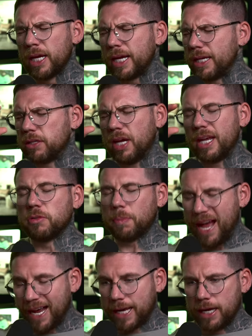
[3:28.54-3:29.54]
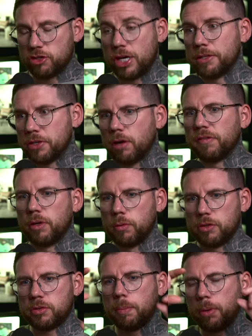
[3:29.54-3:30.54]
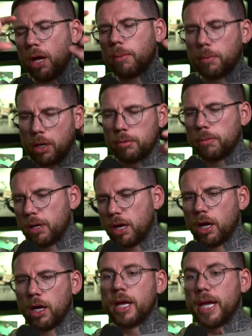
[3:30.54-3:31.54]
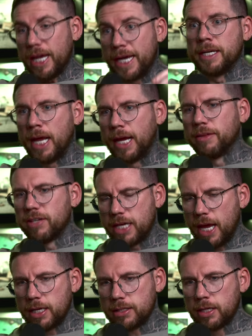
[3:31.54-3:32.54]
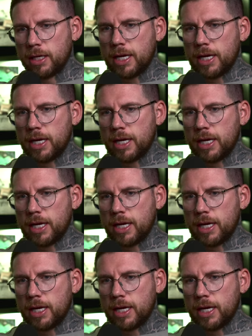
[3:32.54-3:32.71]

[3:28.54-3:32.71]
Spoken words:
his package, his offer was blah, blah, blah, blah, blah in 90 days.